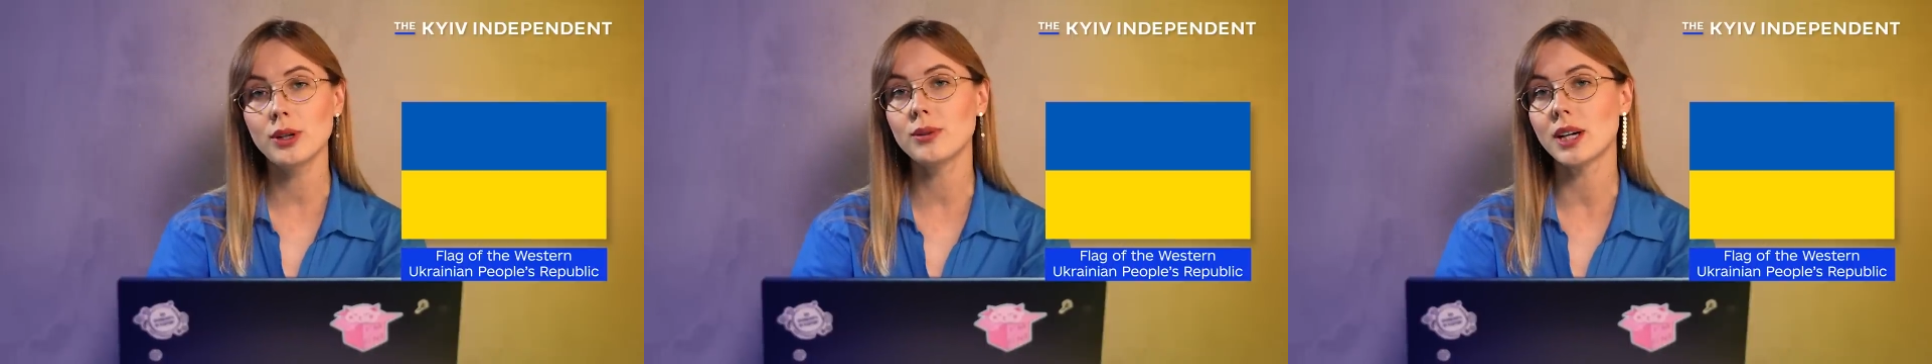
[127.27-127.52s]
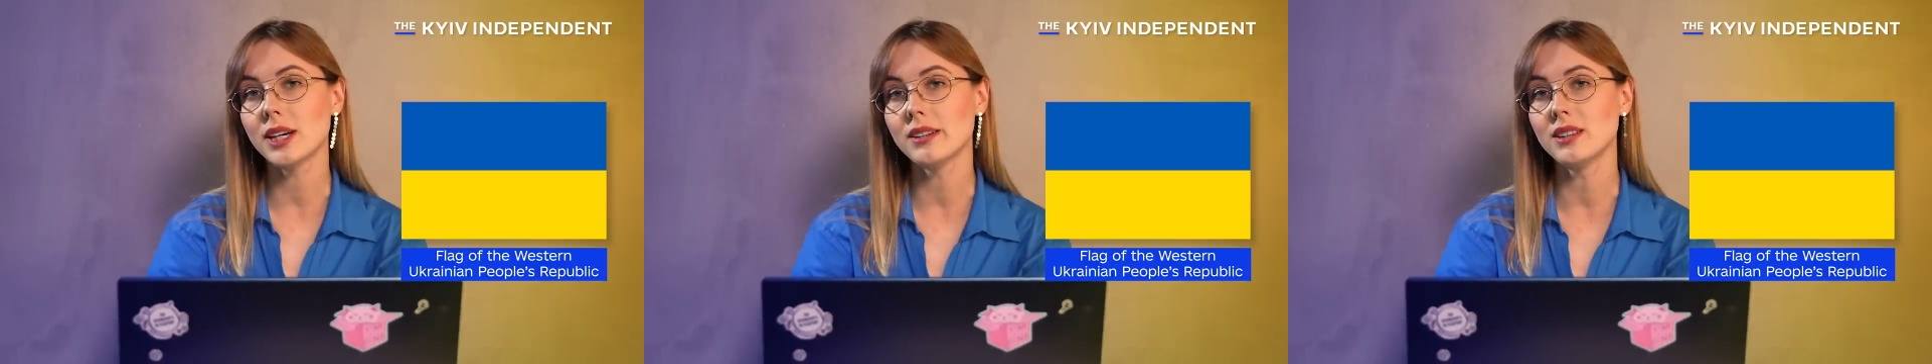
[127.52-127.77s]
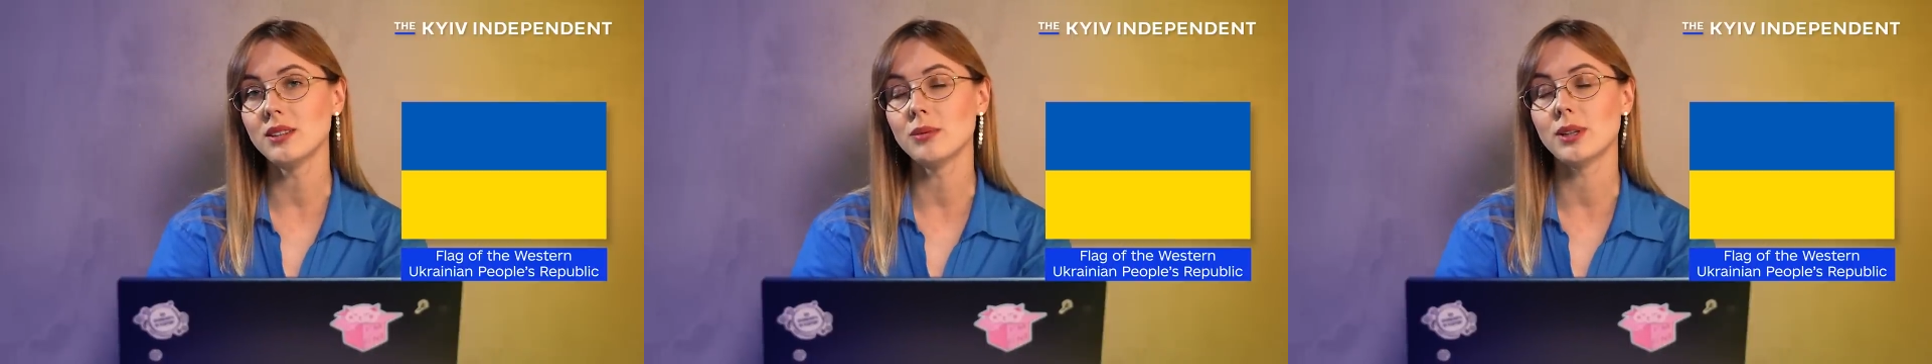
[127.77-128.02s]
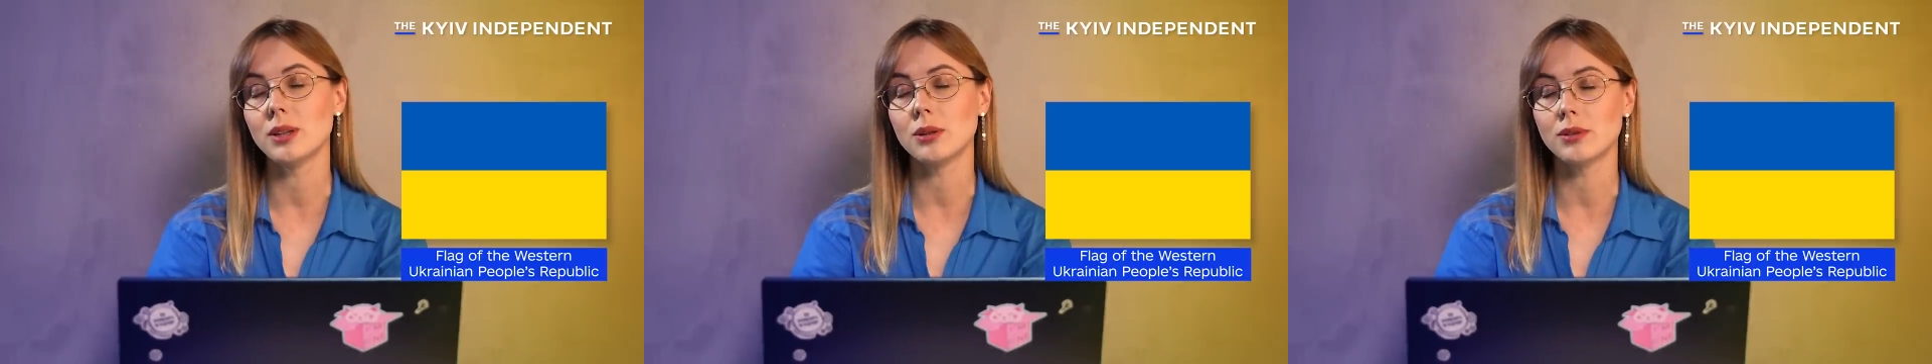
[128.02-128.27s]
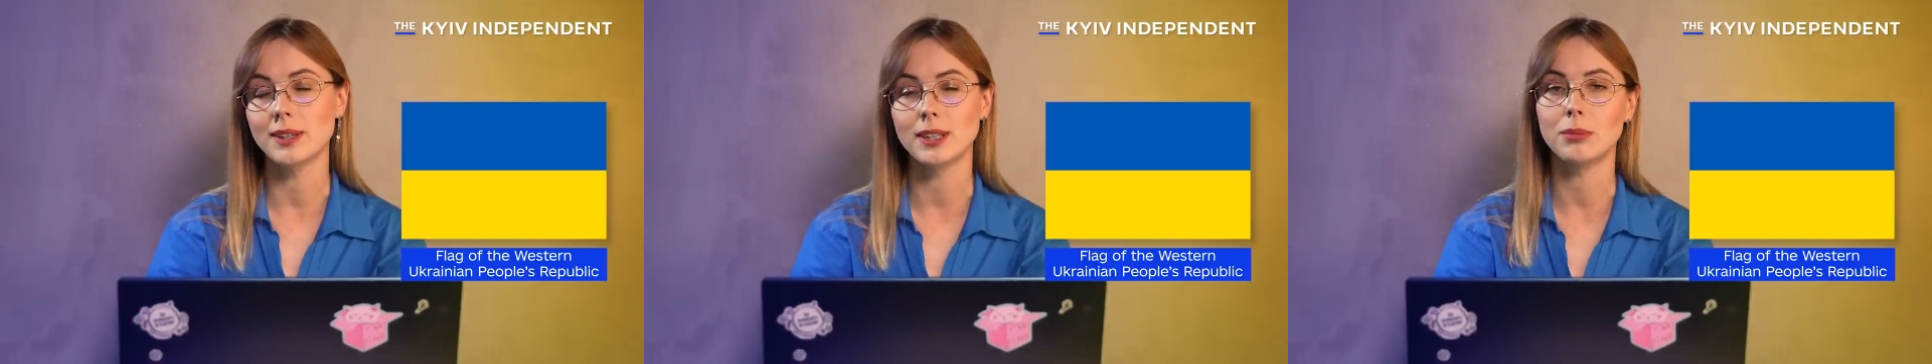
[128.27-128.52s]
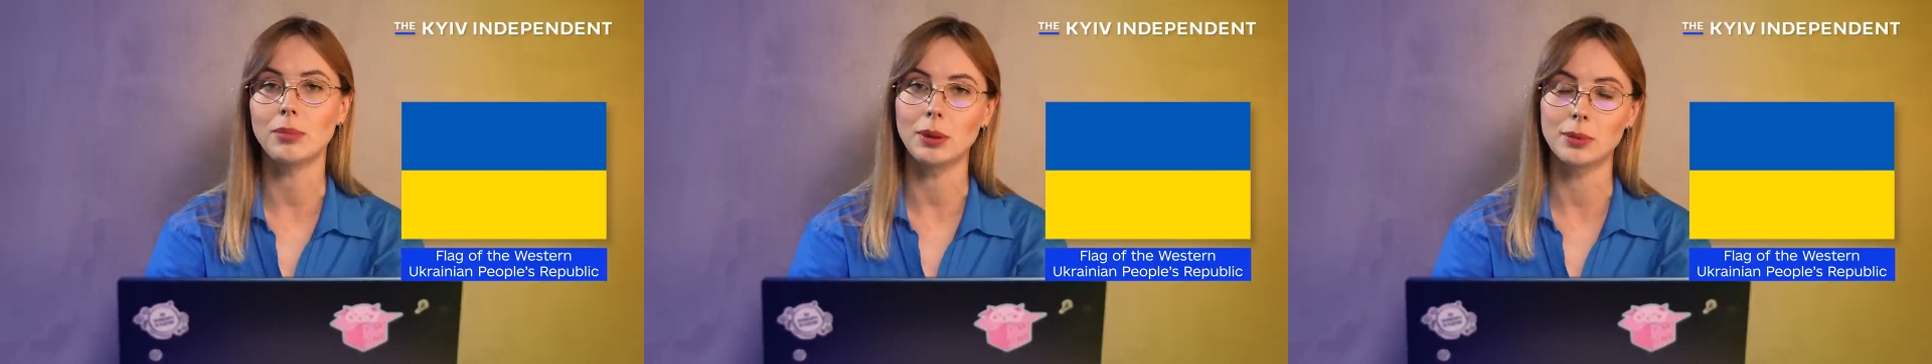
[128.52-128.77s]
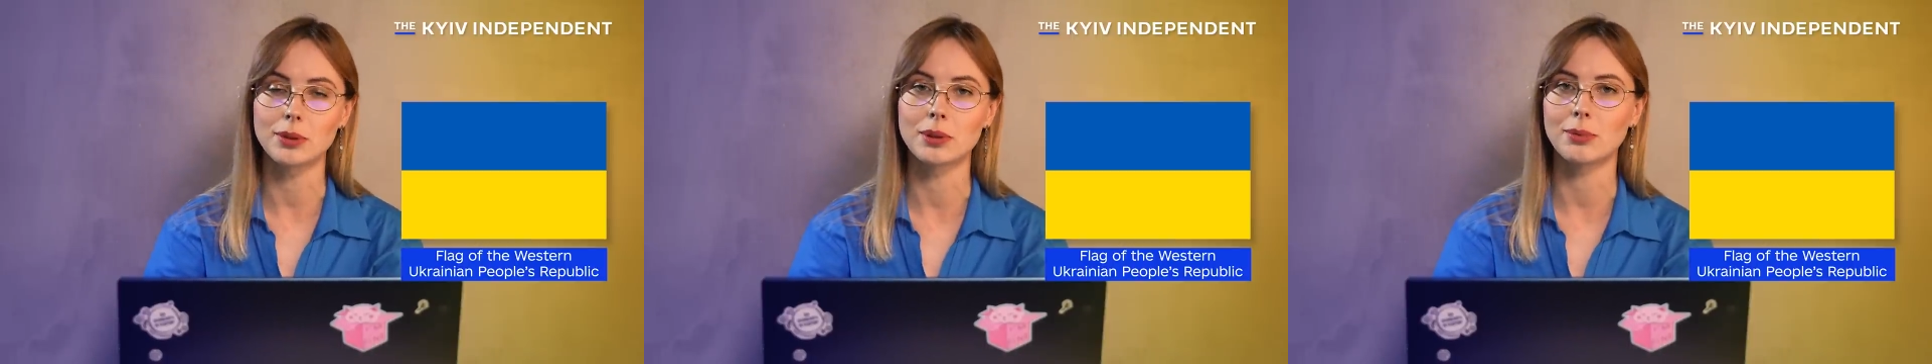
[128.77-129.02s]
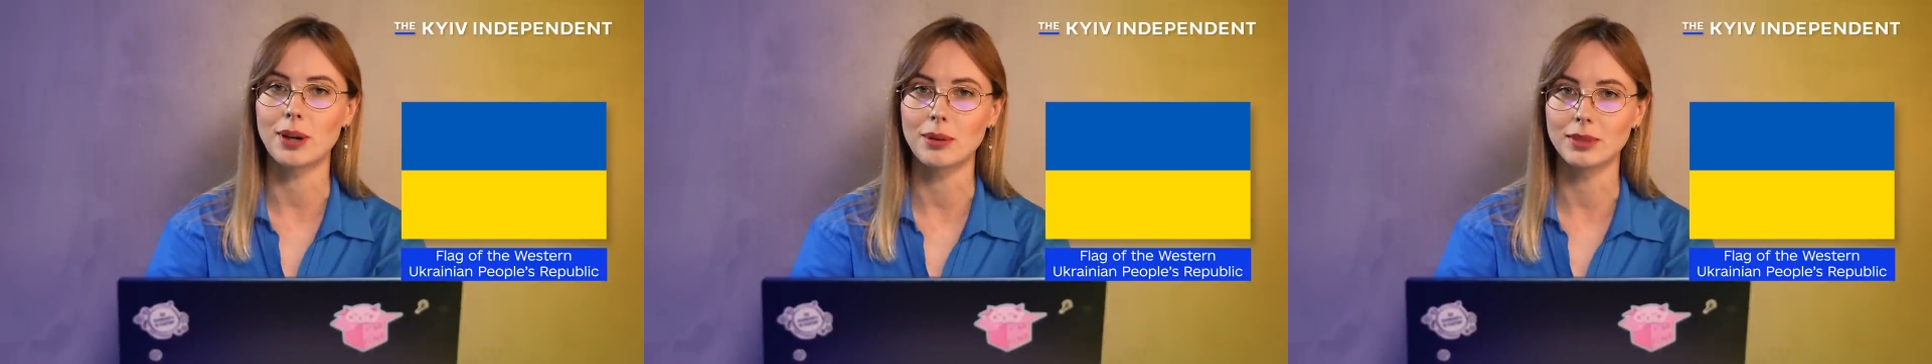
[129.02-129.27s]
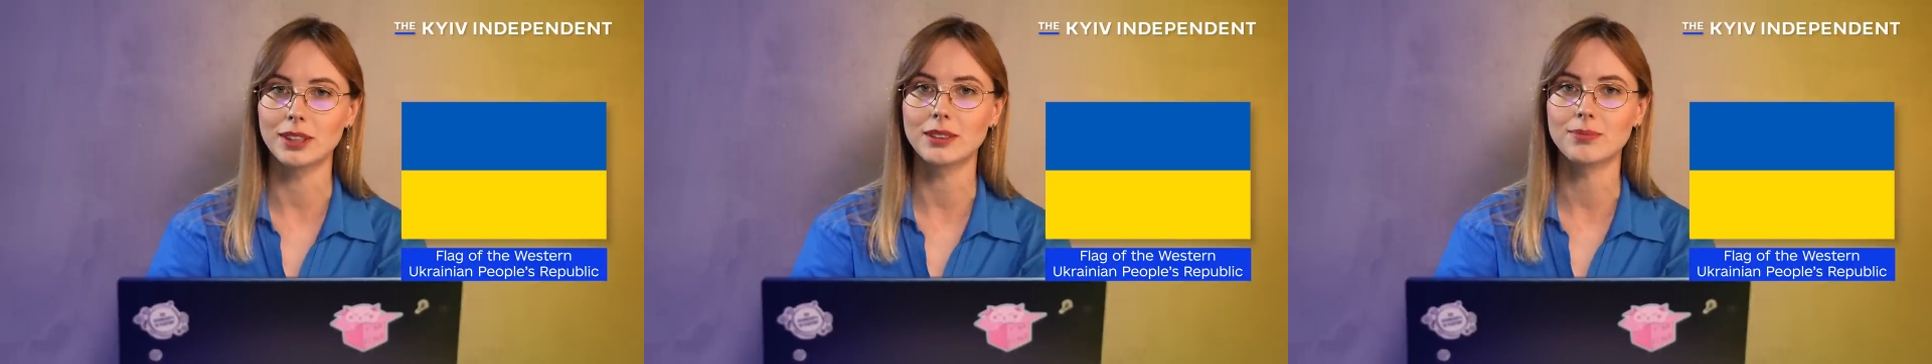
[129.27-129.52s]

uniting with the Ukrainian People's Republic.